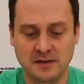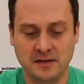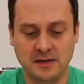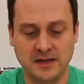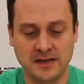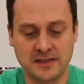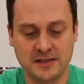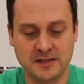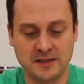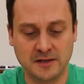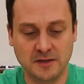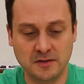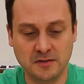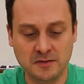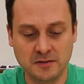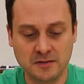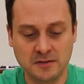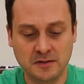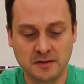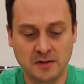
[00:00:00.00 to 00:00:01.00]
like
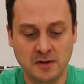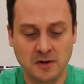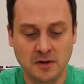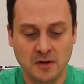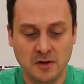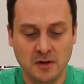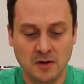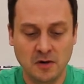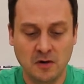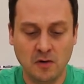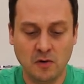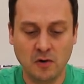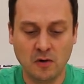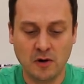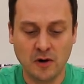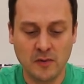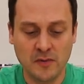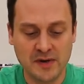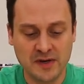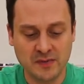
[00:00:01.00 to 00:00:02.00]
so.
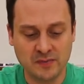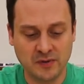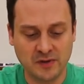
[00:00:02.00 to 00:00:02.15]
Or we can